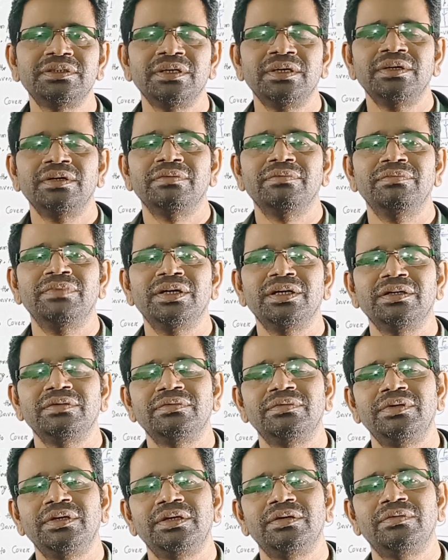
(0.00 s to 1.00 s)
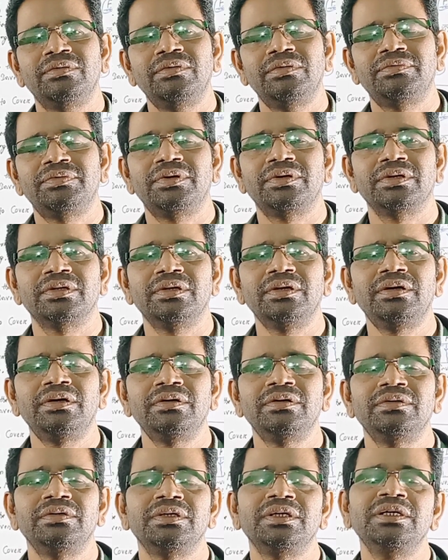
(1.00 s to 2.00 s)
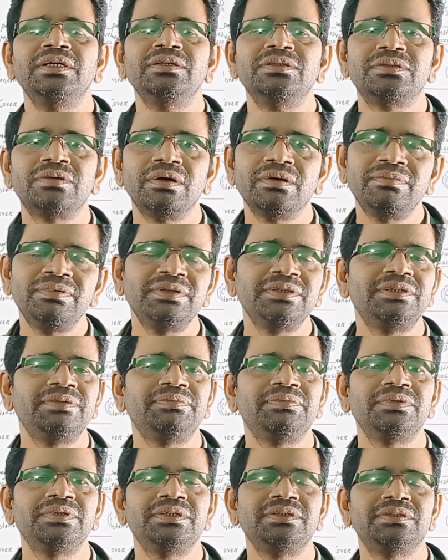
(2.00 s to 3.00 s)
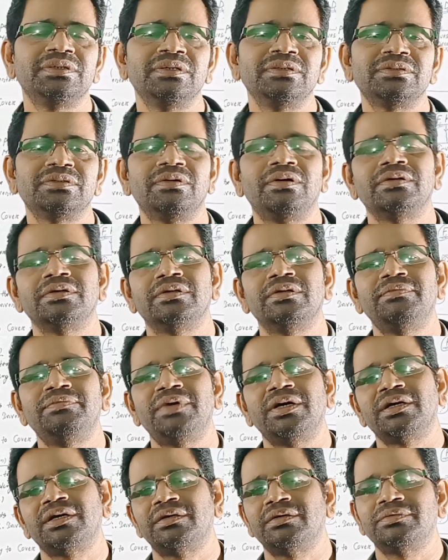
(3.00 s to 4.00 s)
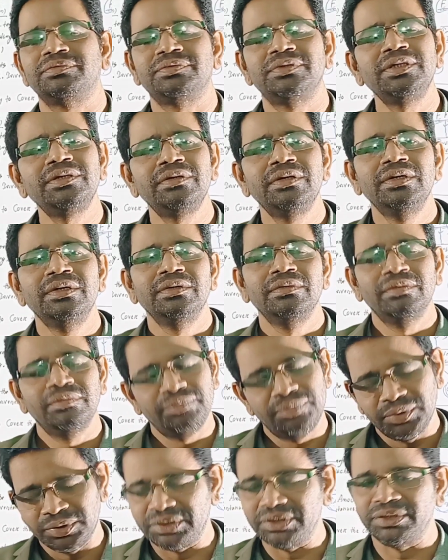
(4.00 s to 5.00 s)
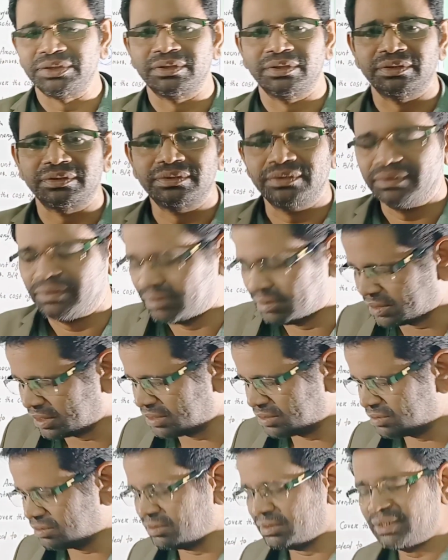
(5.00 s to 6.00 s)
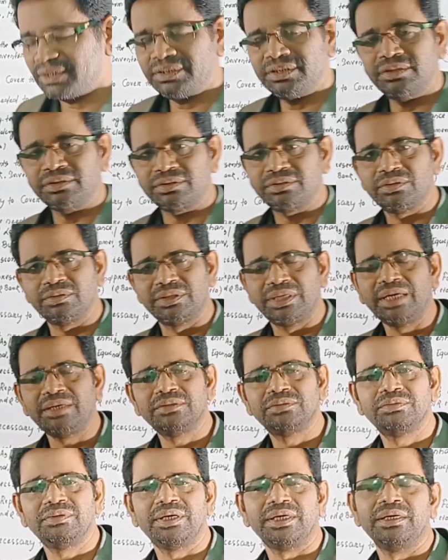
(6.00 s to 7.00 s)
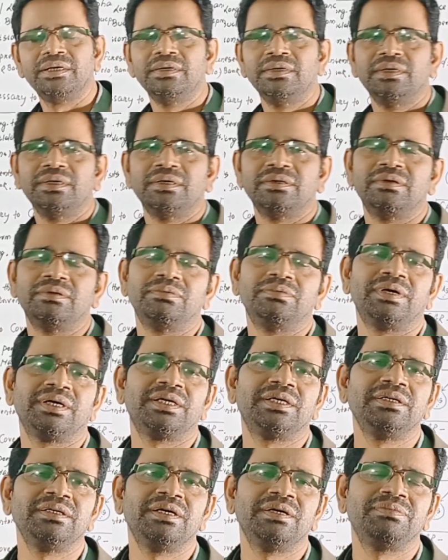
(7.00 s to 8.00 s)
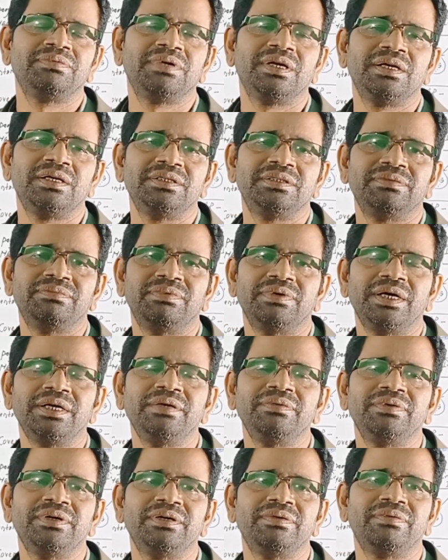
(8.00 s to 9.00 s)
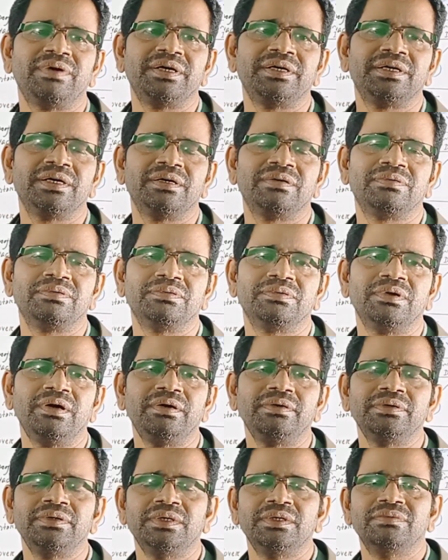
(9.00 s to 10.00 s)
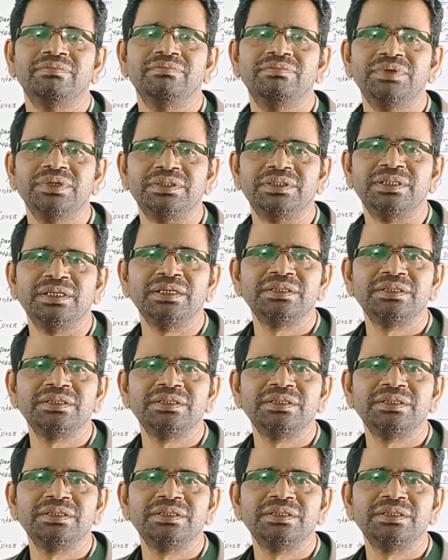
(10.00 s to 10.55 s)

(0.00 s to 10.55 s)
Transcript: will go for the insolvency positions or the bankruptcy positions. Okay, so that's why the working capital is very vital to the business